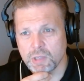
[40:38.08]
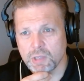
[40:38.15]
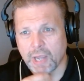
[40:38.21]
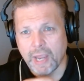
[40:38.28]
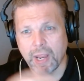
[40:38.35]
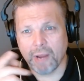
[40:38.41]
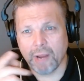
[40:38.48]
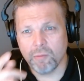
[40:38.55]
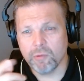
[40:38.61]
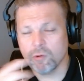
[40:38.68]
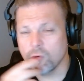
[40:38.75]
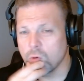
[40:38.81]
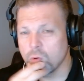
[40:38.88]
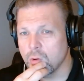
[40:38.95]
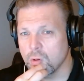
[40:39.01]
I
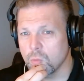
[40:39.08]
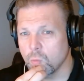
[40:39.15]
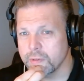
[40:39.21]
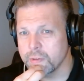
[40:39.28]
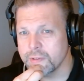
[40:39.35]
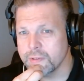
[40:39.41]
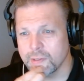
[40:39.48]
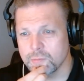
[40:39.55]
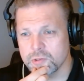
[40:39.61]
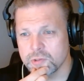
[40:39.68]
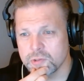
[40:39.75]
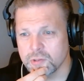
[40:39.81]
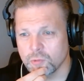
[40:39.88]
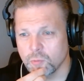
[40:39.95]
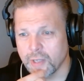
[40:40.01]
recall one time,
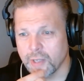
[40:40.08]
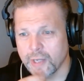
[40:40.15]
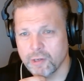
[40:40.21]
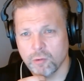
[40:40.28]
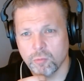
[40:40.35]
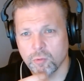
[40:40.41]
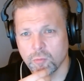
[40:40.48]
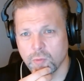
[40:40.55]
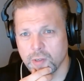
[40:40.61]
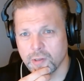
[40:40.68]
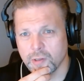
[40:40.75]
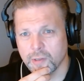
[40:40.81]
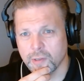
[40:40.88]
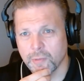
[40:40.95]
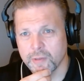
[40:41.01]
just a quick. I know we're
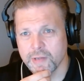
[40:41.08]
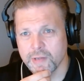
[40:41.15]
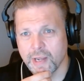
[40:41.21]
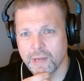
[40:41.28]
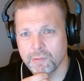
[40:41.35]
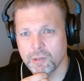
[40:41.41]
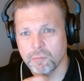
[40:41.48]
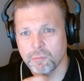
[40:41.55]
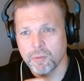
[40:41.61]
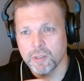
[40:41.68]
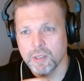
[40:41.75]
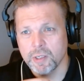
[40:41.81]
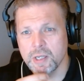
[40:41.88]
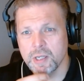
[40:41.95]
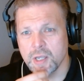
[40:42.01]
running up on time here, but
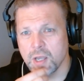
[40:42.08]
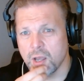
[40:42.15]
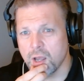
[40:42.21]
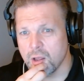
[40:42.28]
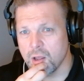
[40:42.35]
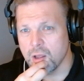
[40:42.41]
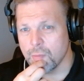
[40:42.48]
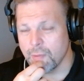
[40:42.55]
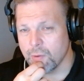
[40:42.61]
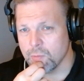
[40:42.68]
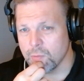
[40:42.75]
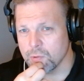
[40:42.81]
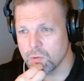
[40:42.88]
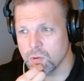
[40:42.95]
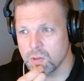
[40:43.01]
I
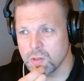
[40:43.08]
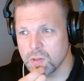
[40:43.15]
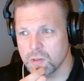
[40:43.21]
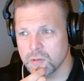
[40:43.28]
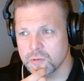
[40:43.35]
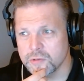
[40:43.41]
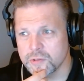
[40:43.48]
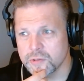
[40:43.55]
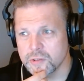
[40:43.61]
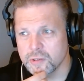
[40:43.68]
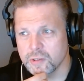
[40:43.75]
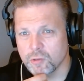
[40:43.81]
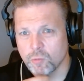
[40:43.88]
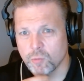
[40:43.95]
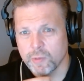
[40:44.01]
recall just
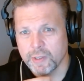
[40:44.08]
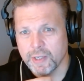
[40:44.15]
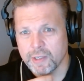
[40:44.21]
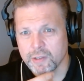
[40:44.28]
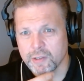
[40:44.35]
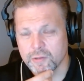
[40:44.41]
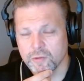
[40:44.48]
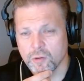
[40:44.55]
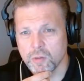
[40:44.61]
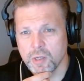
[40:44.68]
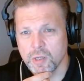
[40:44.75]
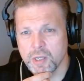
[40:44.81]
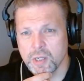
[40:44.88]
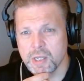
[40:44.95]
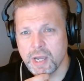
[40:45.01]
a quick anecdote.
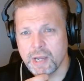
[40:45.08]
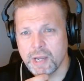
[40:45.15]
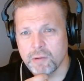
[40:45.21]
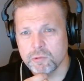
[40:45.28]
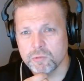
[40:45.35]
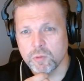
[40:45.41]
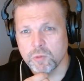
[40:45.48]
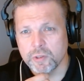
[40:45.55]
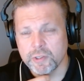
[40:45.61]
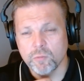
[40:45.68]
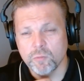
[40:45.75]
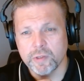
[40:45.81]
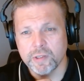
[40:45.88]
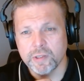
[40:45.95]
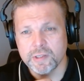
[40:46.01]
I was
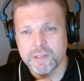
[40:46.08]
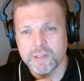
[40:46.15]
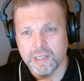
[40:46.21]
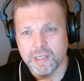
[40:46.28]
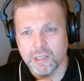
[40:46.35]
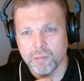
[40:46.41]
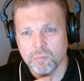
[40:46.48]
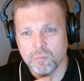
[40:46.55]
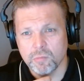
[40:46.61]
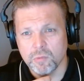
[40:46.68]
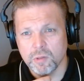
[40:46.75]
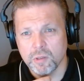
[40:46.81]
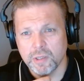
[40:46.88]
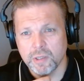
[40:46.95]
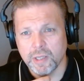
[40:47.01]
working with a team
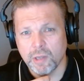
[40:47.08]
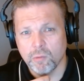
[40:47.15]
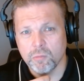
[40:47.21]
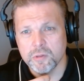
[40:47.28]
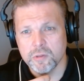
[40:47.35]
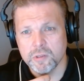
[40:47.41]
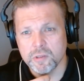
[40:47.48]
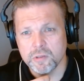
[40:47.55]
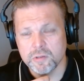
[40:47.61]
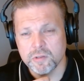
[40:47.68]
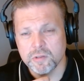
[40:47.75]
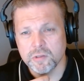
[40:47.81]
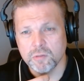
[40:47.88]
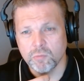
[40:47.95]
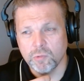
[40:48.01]

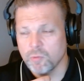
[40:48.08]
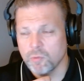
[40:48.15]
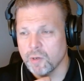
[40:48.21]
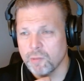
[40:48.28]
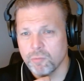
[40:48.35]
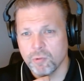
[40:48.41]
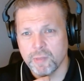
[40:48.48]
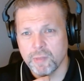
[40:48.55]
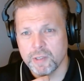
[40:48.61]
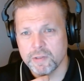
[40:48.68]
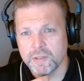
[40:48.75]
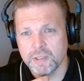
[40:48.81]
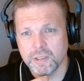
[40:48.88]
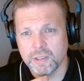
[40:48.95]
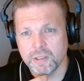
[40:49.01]
we were
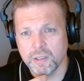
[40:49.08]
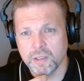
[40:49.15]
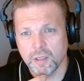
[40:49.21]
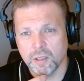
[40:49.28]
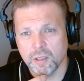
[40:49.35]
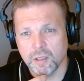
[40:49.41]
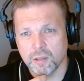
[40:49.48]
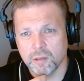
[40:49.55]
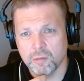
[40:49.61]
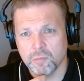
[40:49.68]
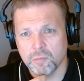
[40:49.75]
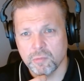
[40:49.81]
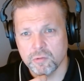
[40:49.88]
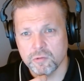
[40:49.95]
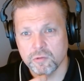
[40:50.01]
implementing
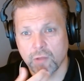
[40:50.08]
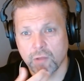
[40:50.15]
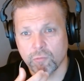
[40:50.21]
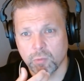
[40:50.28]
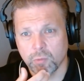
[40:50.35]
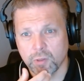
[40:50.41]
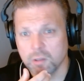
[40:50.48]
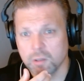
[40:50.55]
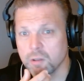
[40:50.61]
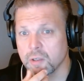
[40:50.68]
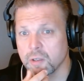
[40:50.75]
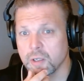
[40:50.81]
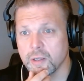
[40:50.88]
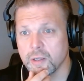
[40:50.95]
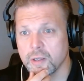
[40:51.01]
software
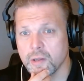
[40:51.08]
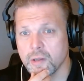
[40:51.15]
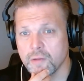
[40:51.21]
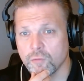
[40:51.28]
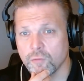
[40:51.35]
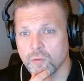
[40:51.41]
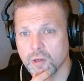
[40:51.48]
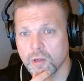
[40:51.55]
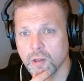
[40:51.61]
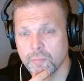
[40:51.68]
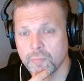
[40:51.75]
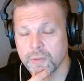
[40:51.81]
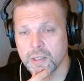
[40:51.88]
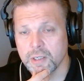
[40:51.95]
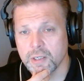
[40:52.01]
for a
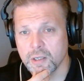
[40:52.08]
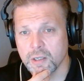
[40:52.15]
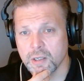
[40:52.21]
company.